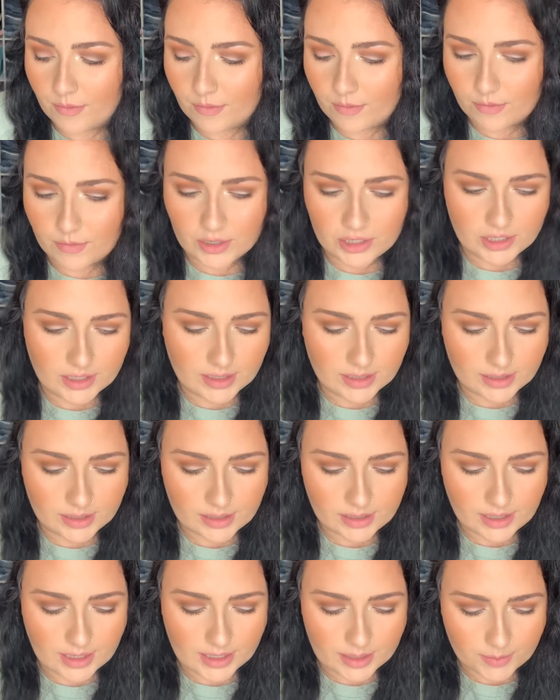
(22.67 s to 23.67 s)
which is,
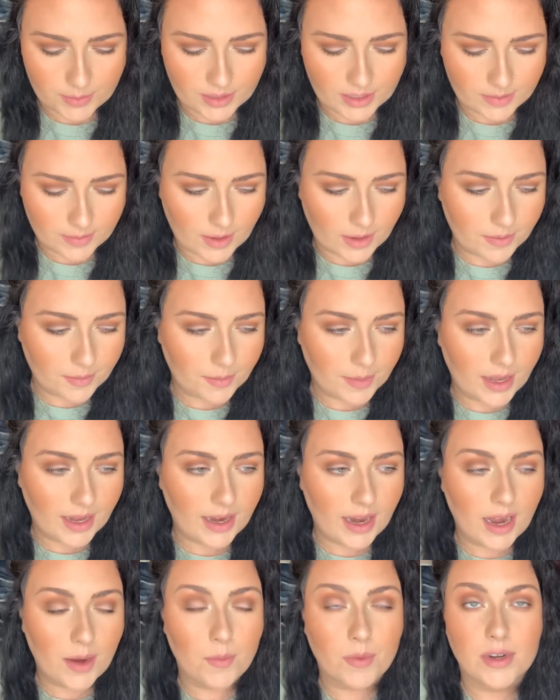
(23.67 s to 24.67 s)
it's pretty small, but
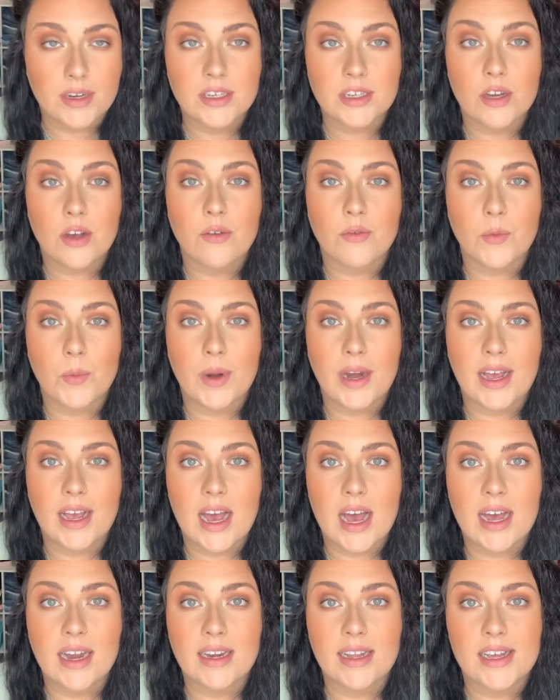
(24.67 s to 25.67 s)
I wanted to go over what I
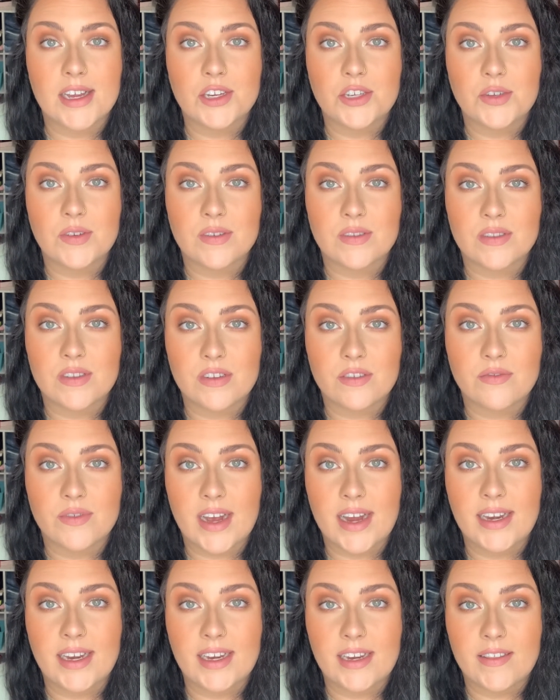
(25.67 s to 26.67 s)
got in case you can still
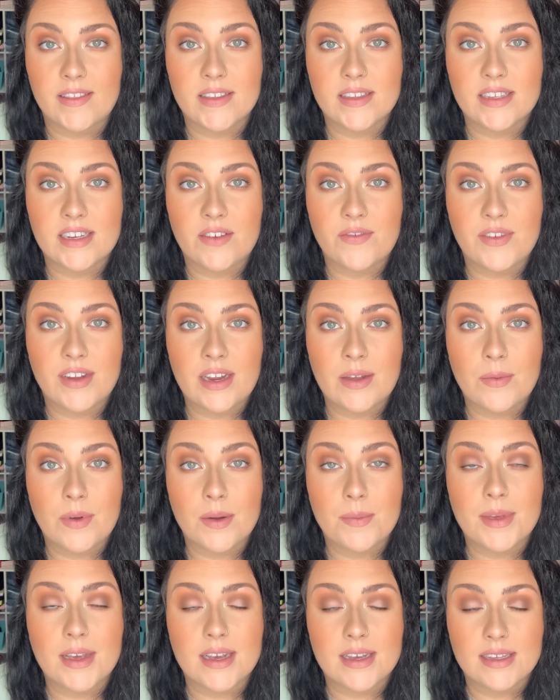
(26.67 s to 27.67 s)
find any of the stuff anywhere
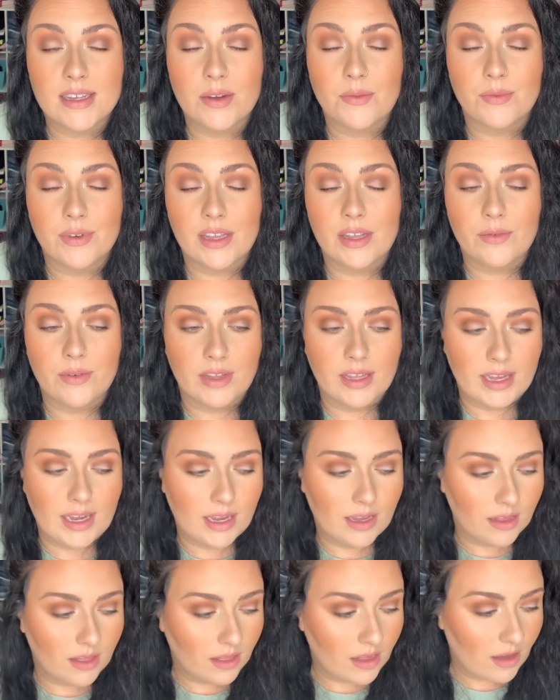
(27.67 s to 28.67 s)
because I really
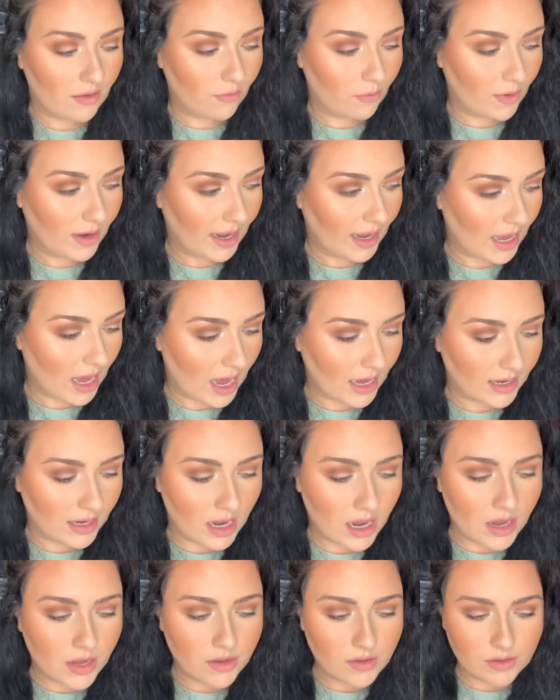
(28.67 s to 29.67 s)
love what I got.
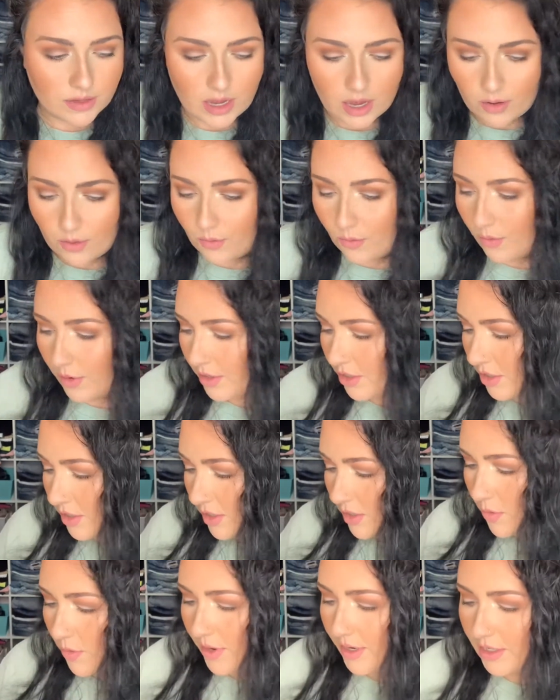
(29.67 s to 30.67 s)
So we're just
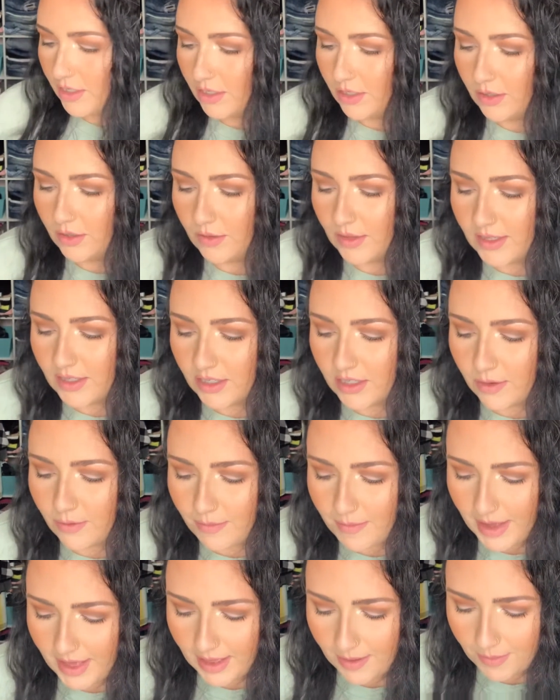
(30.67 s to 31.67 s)
going to, let's start with
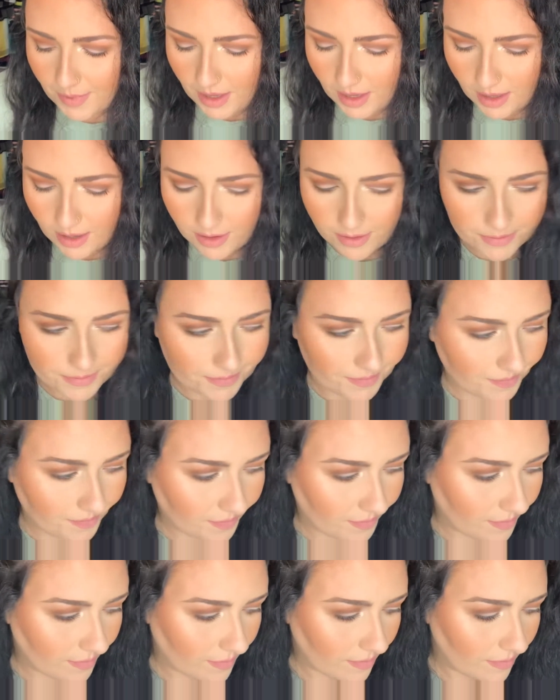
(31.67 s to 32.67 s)
Makeup Geek.
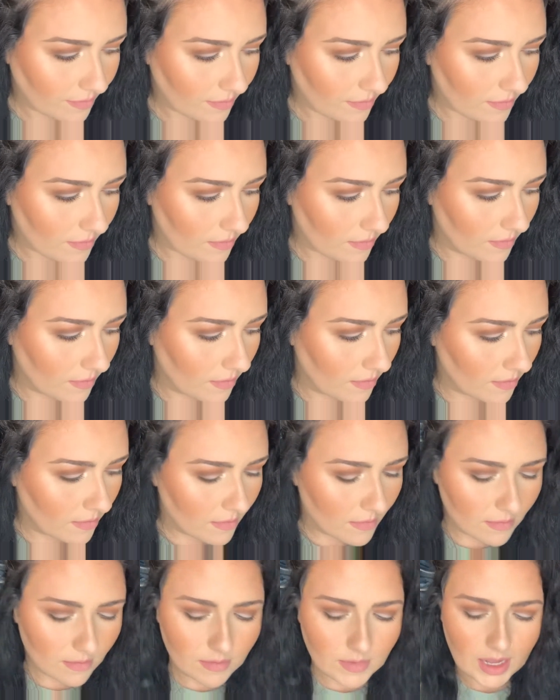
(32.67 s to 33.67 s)

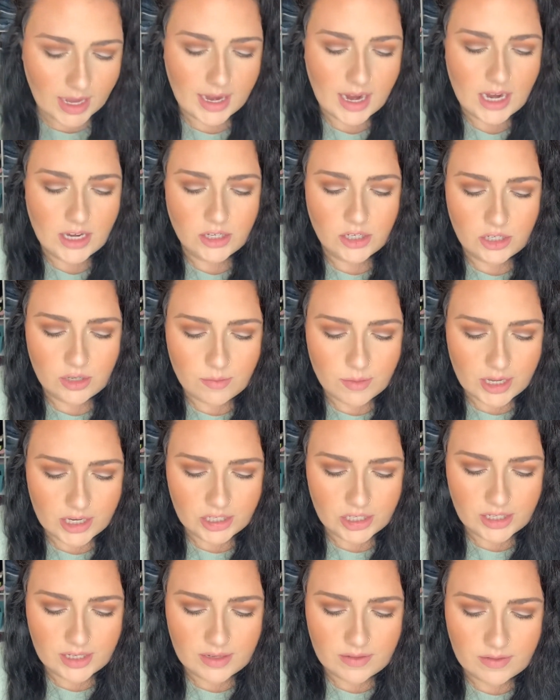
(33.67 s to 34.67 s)
I got 2
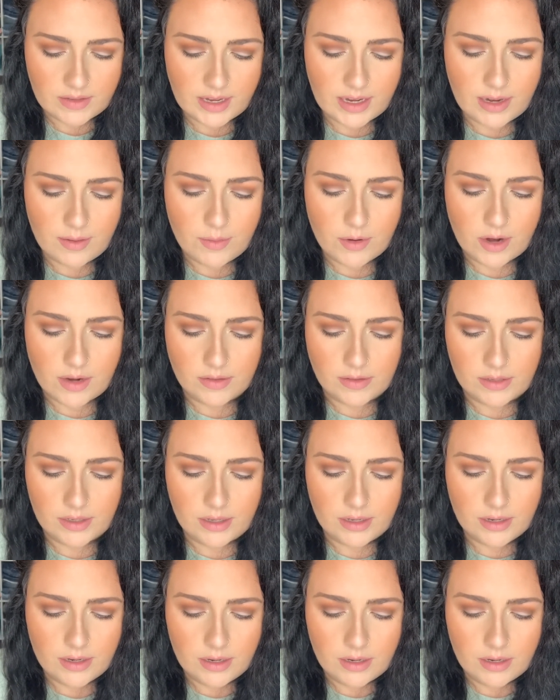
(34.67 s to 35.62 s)
blushes and a bronzer.